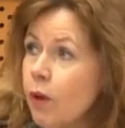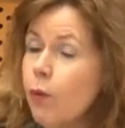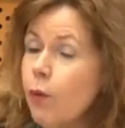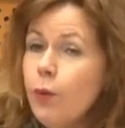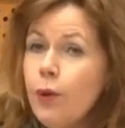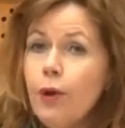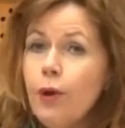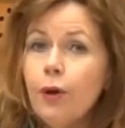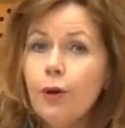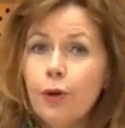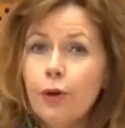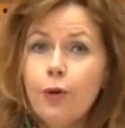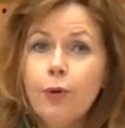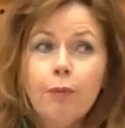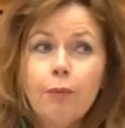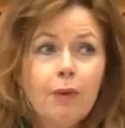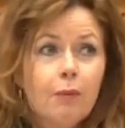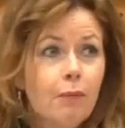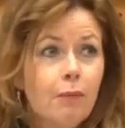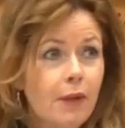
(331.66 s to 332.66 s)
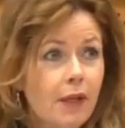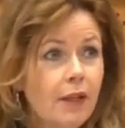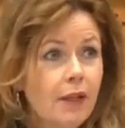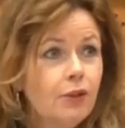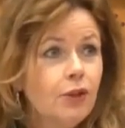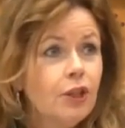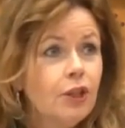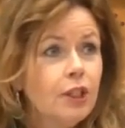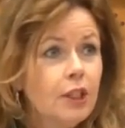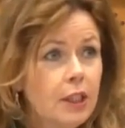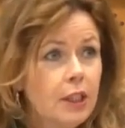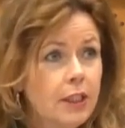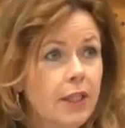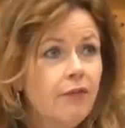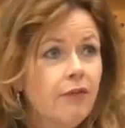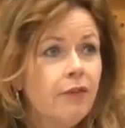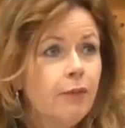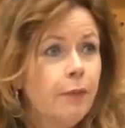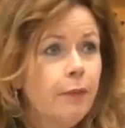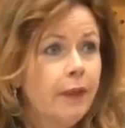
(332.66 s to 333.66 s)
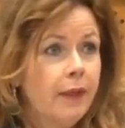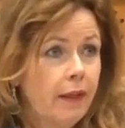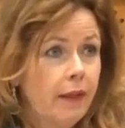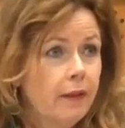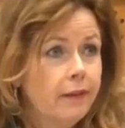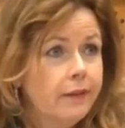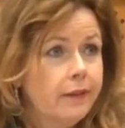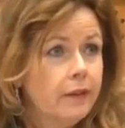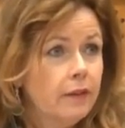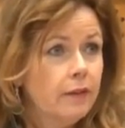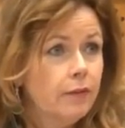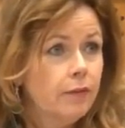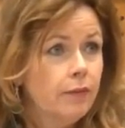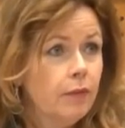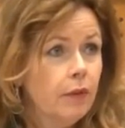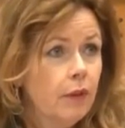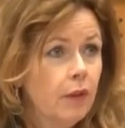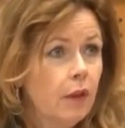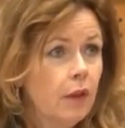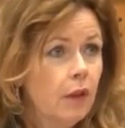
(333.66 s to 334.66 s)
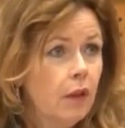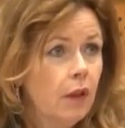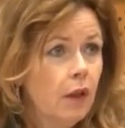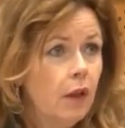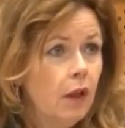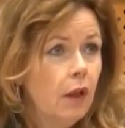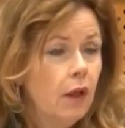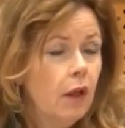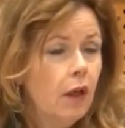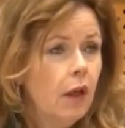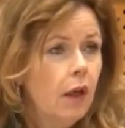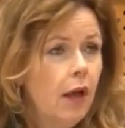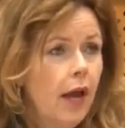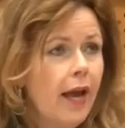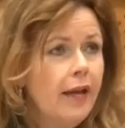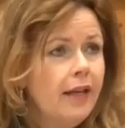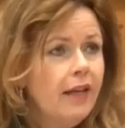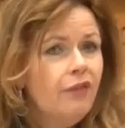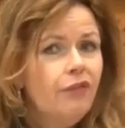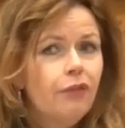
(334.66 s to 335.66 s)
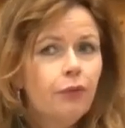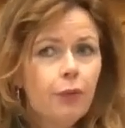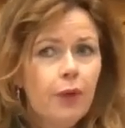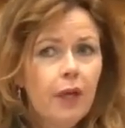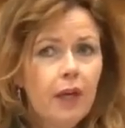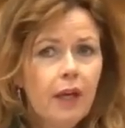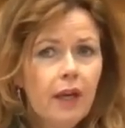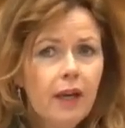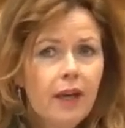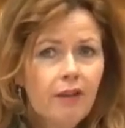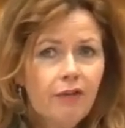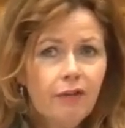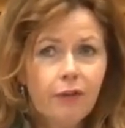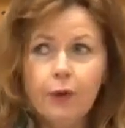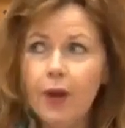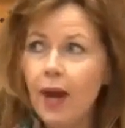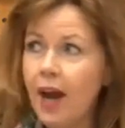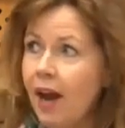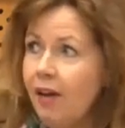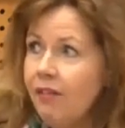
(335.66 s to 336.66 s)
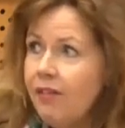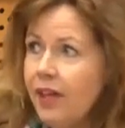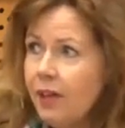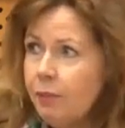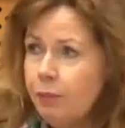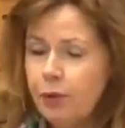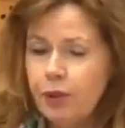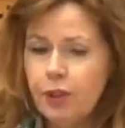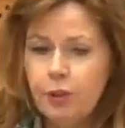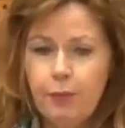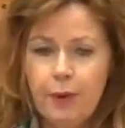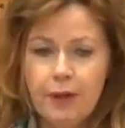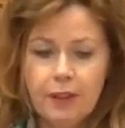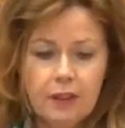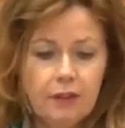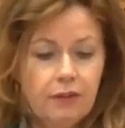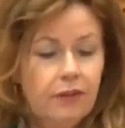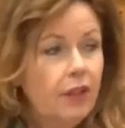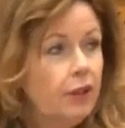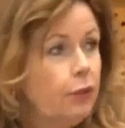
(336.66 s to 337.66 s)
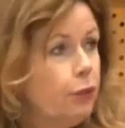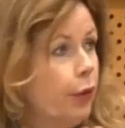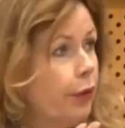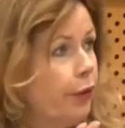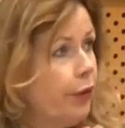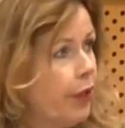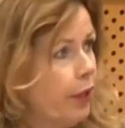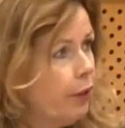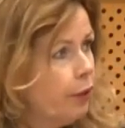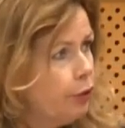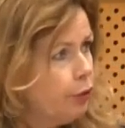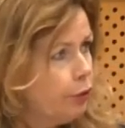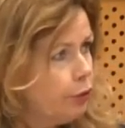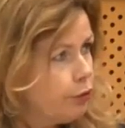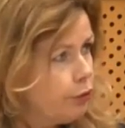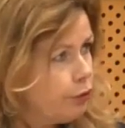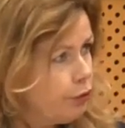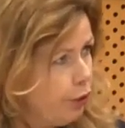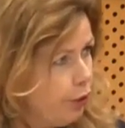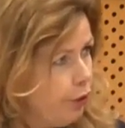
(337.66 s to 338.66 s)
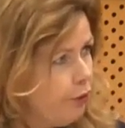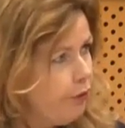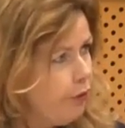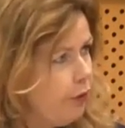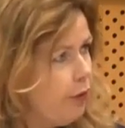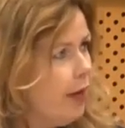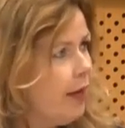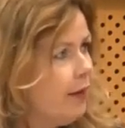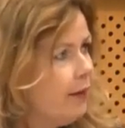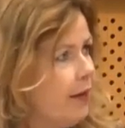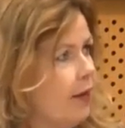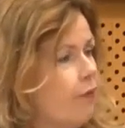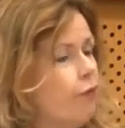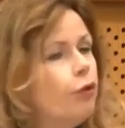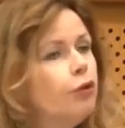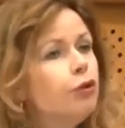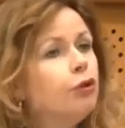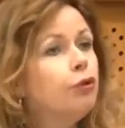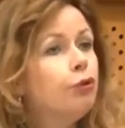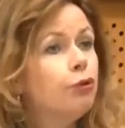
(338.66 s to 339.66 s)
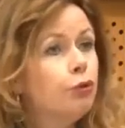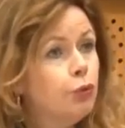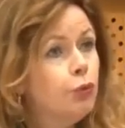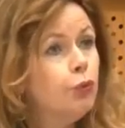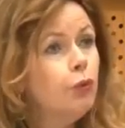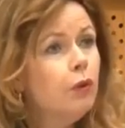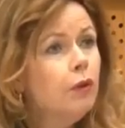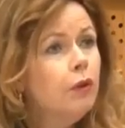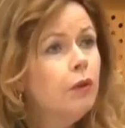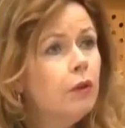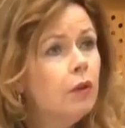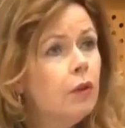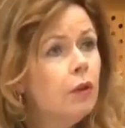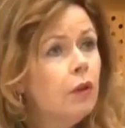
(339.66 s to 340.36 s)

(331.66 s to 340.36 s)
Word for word: We are human beings just as everybody else. And if we, if we have that perspective that we are here to serve and never to rule,